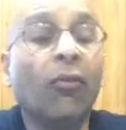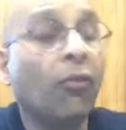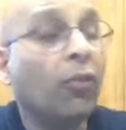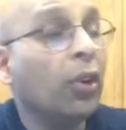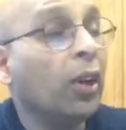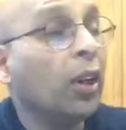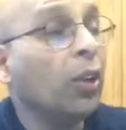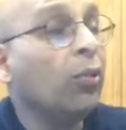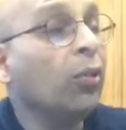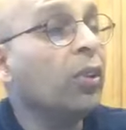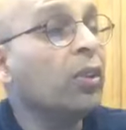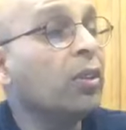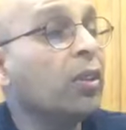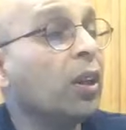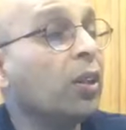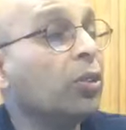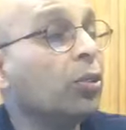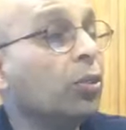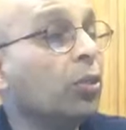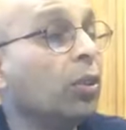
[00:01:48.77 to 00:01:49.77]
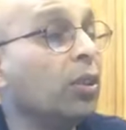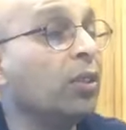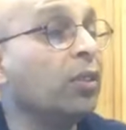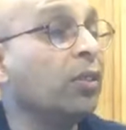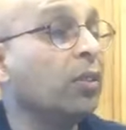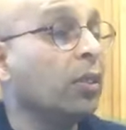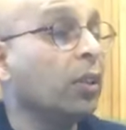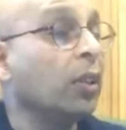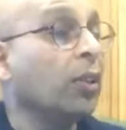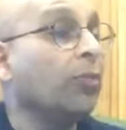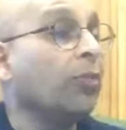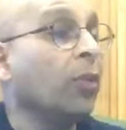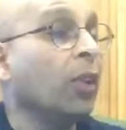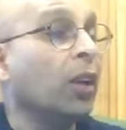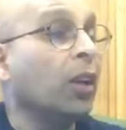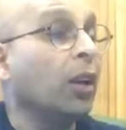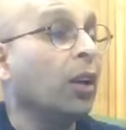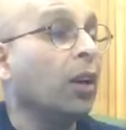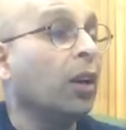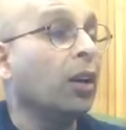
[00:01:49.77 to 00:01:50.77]
Forgiveness actually is a
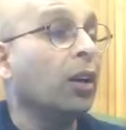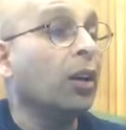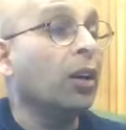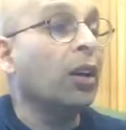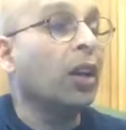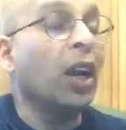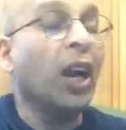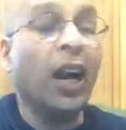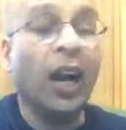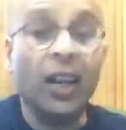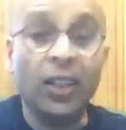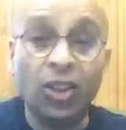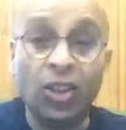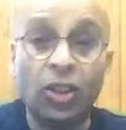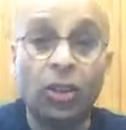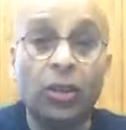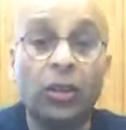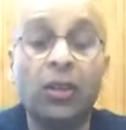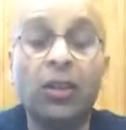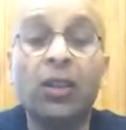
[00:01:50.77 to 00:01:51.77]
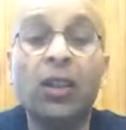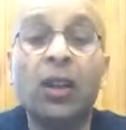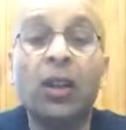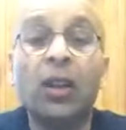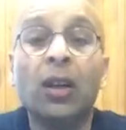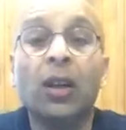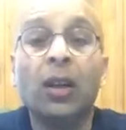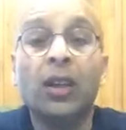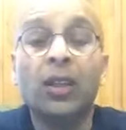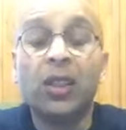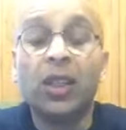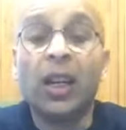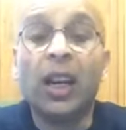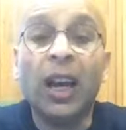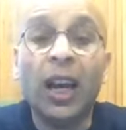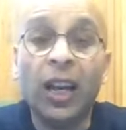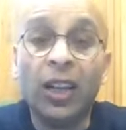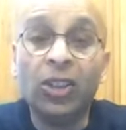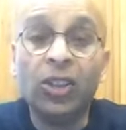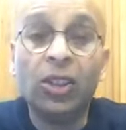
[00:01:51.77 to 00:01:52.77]
conscious. It's a
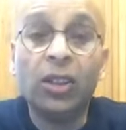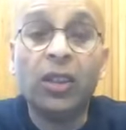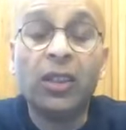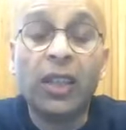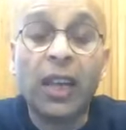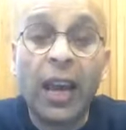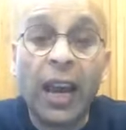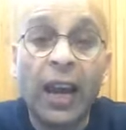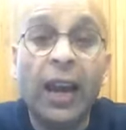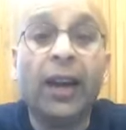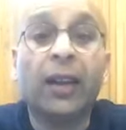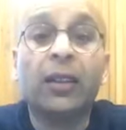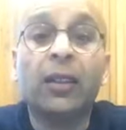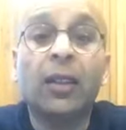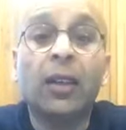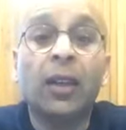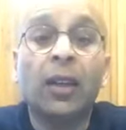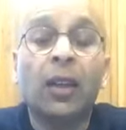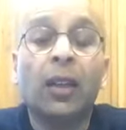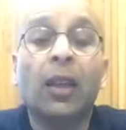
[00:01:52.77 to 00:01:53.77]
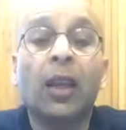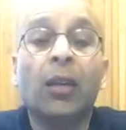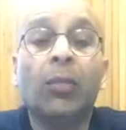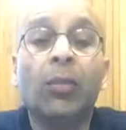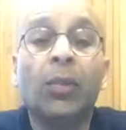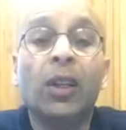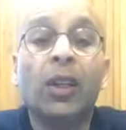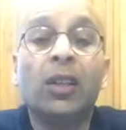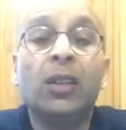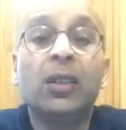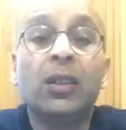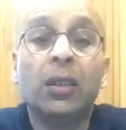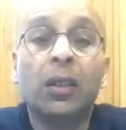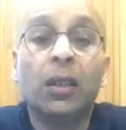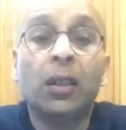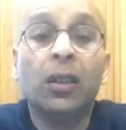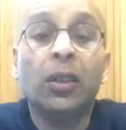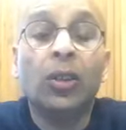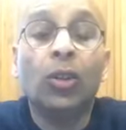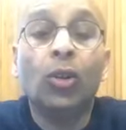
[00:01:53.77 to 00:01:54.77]
conscious act. That means
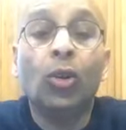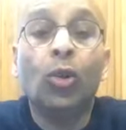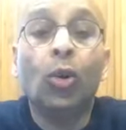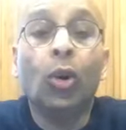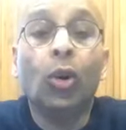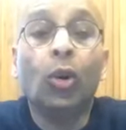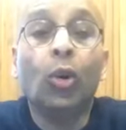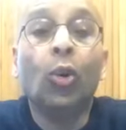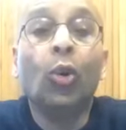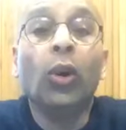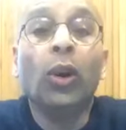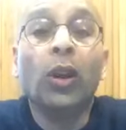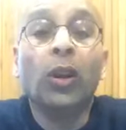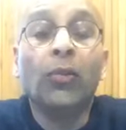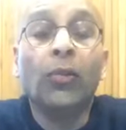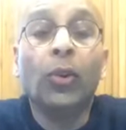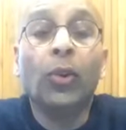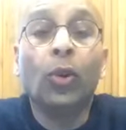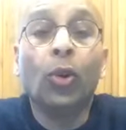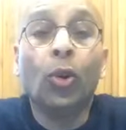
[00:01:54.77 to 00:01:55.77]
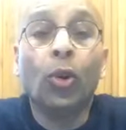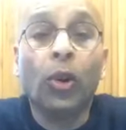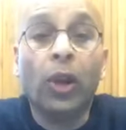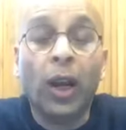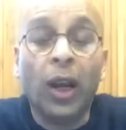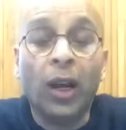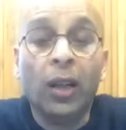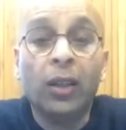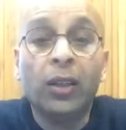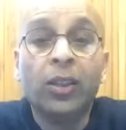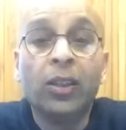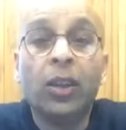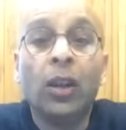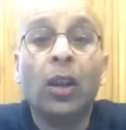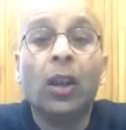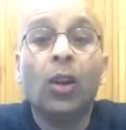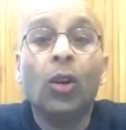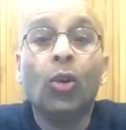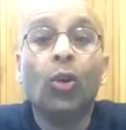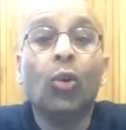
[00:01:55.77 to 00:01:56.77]
you're doing it with your knowledge.
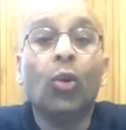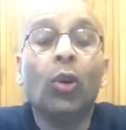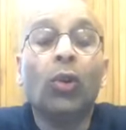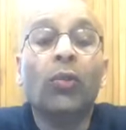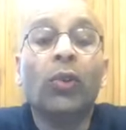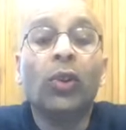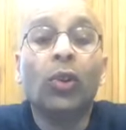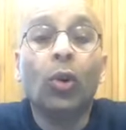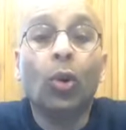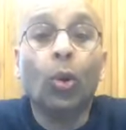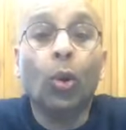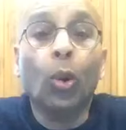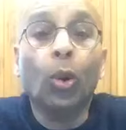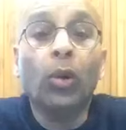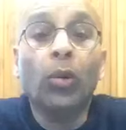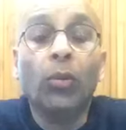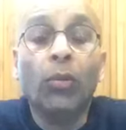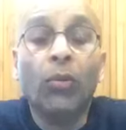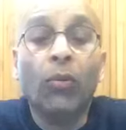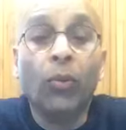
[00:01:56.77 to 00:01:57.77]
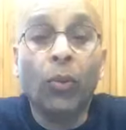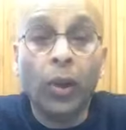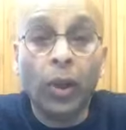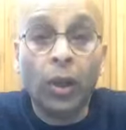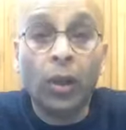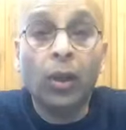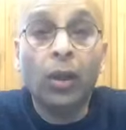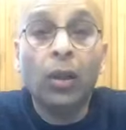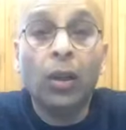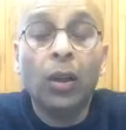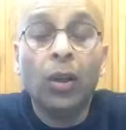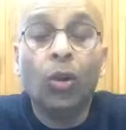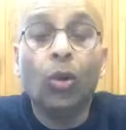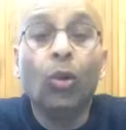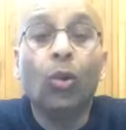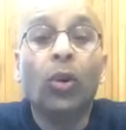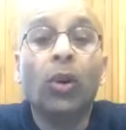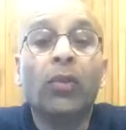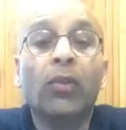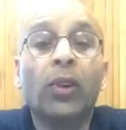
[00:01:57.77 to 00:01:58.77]
You're doing with your own will. You're
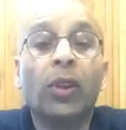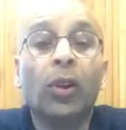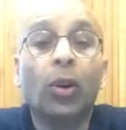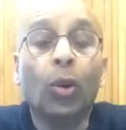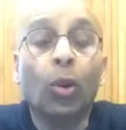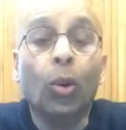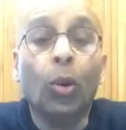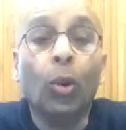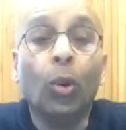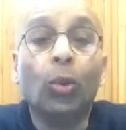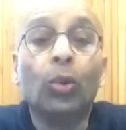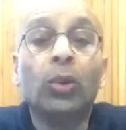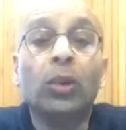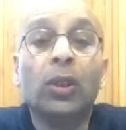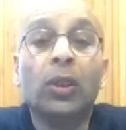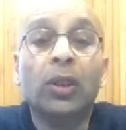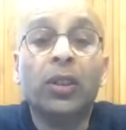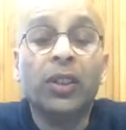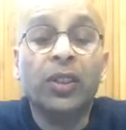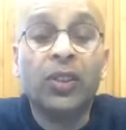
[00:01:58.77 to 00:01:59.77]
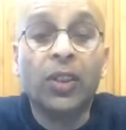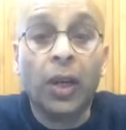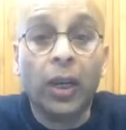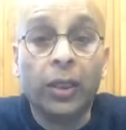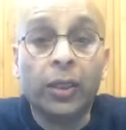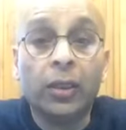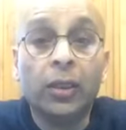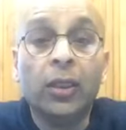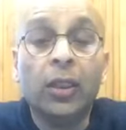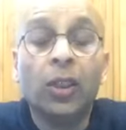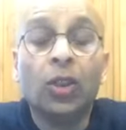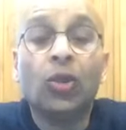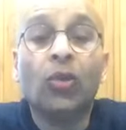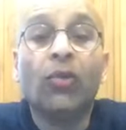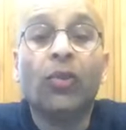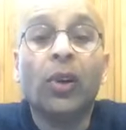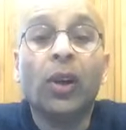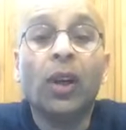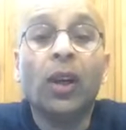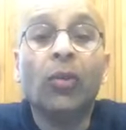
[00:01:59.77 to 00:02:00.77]
doing with your own desire. So
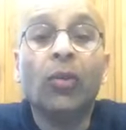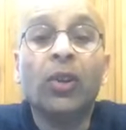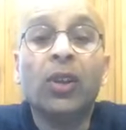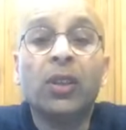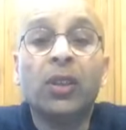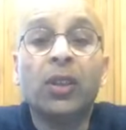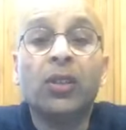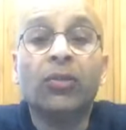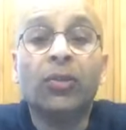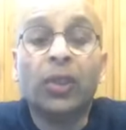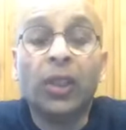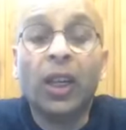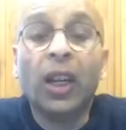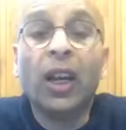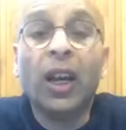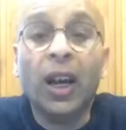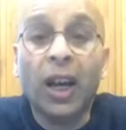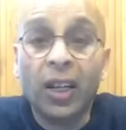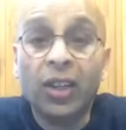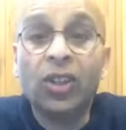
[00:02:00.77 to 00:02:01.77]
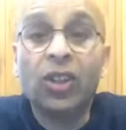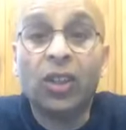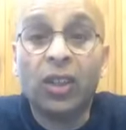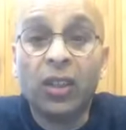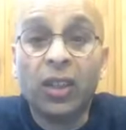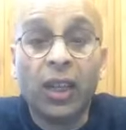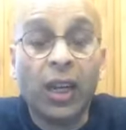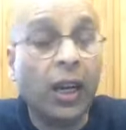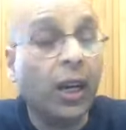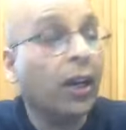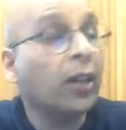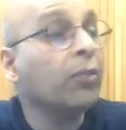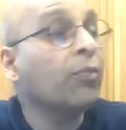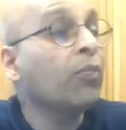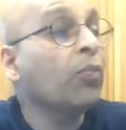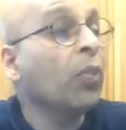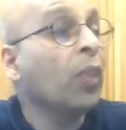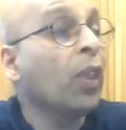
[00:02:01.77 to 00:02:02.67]
forgiveness is very conscious act.